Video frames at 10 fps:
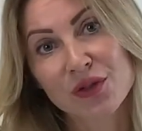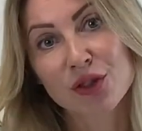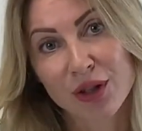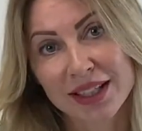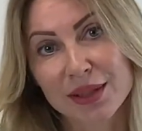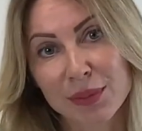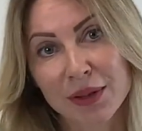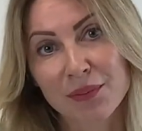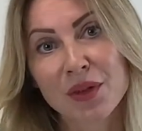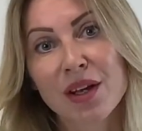Trust
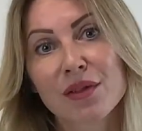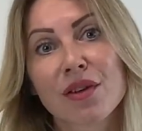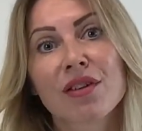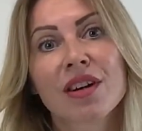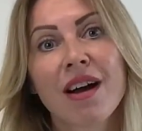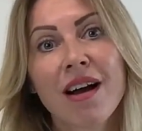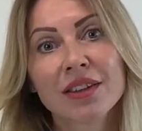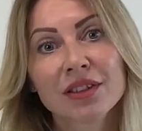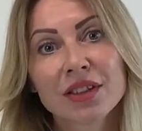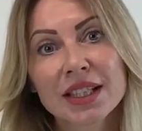me, there are
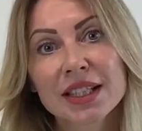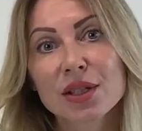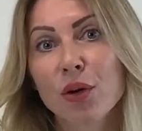hundreds